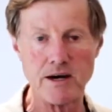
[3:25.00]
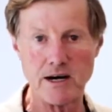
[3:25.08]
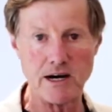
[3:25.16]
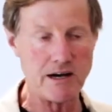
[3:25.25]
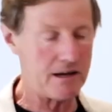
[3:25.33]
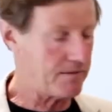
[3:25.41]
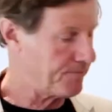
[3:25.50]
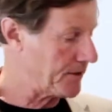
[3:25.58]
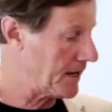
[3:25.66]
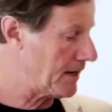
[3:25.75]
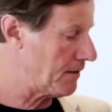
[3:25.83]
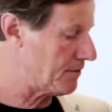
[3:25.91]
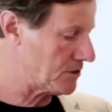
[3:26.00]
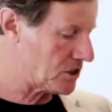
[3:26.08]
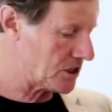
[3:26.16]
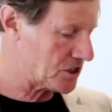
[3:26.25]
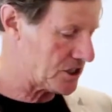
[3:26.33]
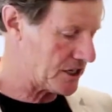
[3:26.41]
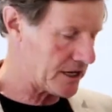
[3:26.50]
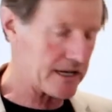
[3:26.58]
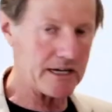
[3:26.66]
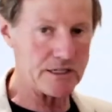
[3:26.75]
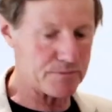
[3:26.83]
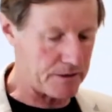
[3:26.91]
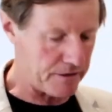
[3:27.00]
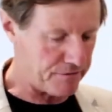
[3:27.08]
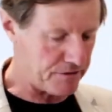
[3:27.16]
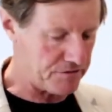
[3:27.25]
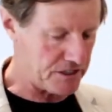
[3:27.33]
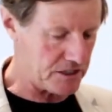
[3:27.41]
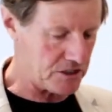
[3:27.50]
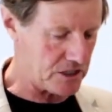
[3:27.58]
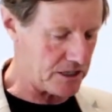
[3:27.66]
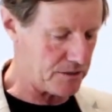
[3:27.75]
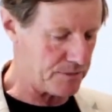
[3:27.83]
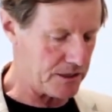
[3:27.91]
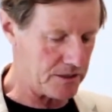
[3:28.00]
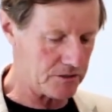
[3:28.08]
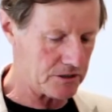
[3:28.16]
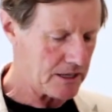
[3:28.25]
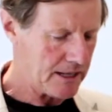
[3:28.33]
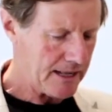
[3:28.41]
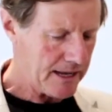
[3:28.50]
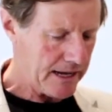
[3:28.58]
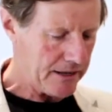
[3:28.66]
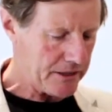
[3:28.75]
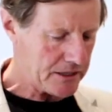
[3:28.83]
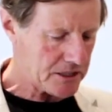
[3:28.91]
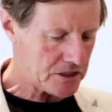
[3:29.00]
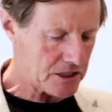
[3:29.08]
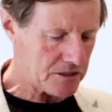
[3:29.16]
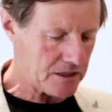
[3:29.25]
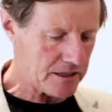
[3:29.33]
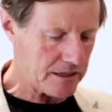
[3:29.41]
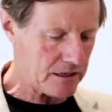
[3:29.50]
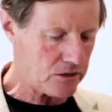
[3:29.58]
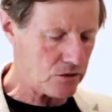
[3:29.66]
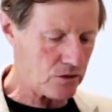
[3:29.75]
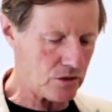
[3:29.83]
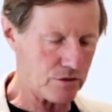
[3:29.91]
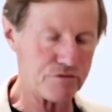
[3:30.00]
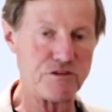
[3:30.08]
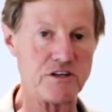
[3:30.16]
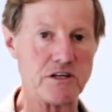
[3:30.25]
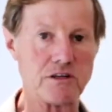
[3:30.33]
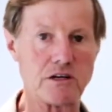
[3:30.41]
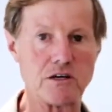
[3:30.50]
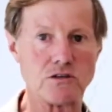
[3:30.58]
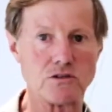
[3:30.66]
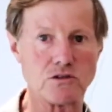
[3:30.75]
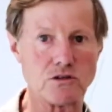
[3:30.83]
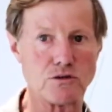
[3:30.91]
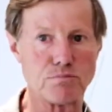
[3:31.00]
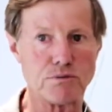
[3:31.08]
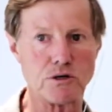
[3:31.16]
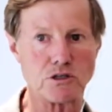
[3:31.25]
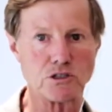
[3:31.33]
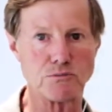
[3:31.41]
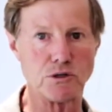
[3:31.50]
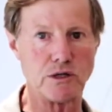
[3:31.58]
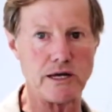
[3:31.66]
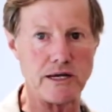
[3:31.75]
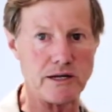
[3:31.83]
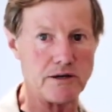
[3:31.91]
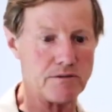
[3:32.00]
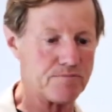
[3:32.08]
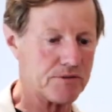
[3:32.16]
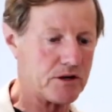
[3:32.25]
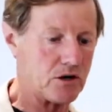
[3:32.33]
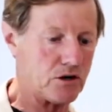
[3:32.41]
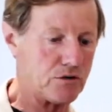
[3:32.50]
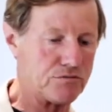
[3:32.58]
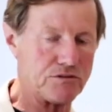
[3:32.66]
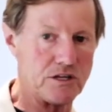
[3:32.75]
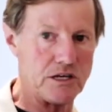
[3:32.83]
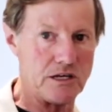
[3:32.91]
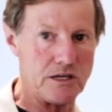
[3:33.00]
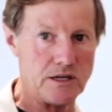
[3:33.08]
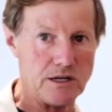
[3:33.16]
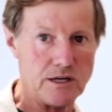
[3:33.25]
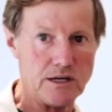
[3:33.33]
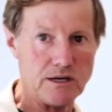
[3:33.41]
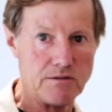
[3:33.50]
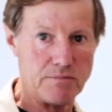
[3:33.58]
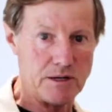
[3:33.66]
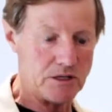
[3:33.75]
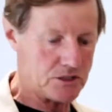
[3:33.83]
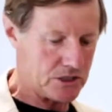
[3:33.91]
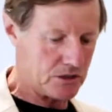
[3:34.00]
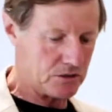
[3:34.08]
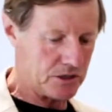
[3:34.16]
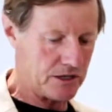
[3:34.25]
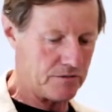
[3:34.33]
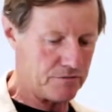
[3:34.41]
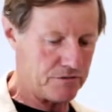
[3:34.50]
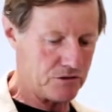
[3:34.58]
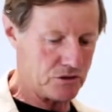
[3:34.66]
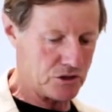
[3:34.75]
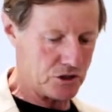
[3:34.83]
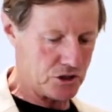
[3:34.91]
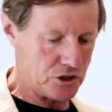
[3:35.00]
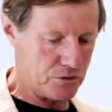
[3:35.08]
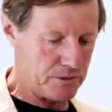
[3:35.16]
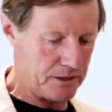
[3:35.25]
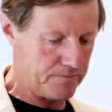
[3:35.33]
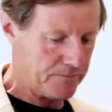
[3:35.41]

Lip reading: I have a 16 gauge by 15 centimeters, and that just has a little lower lock fitting that goes onto the proximal end of the peristaltic infusion tubing.